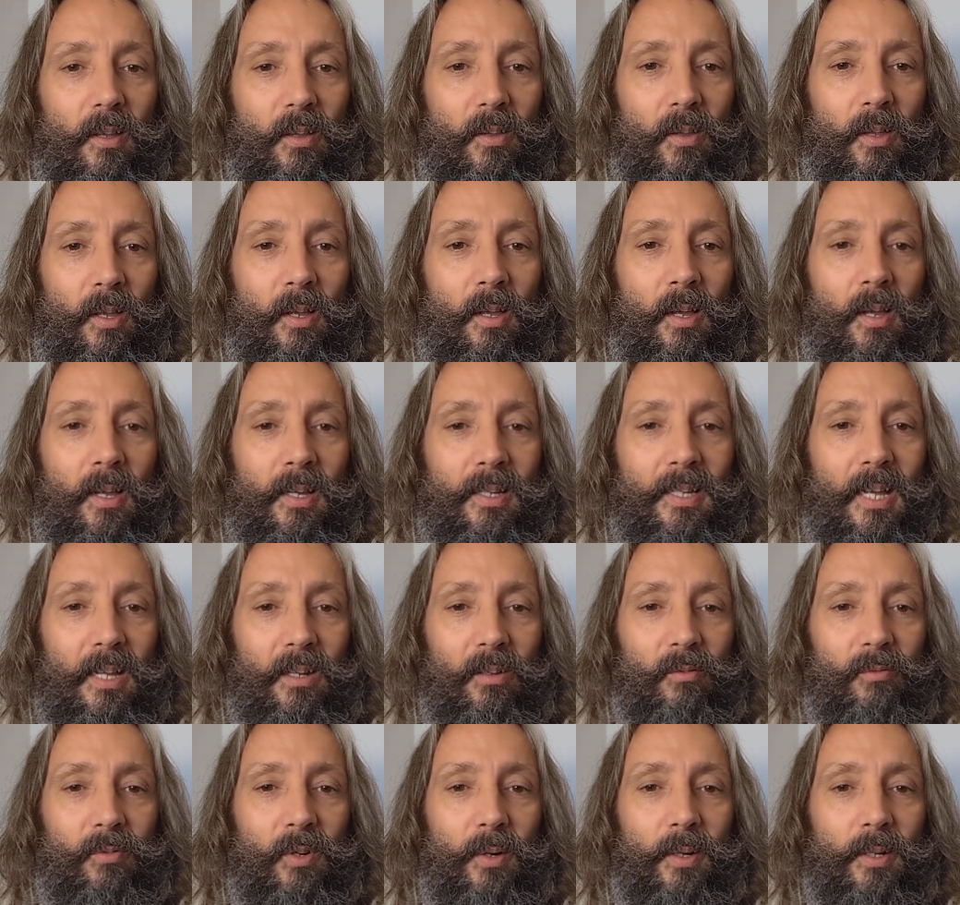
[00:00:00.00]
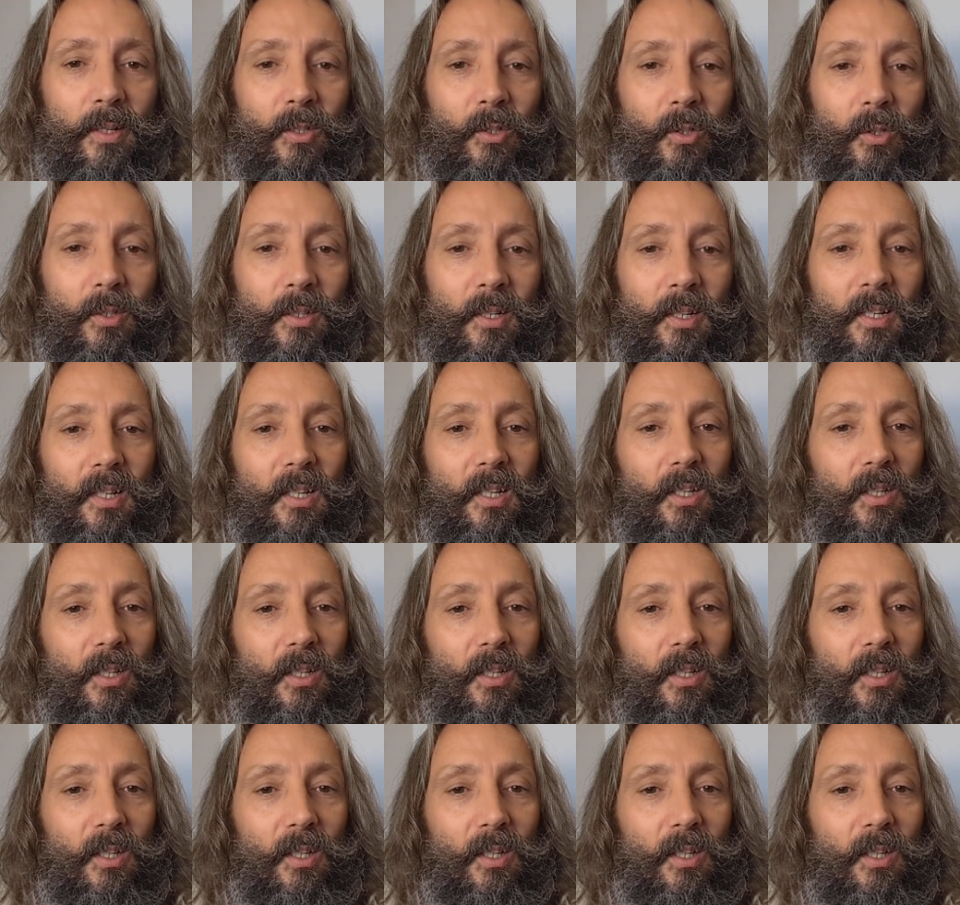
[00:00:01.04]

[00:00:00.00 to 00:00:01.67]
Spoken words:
Again, very good,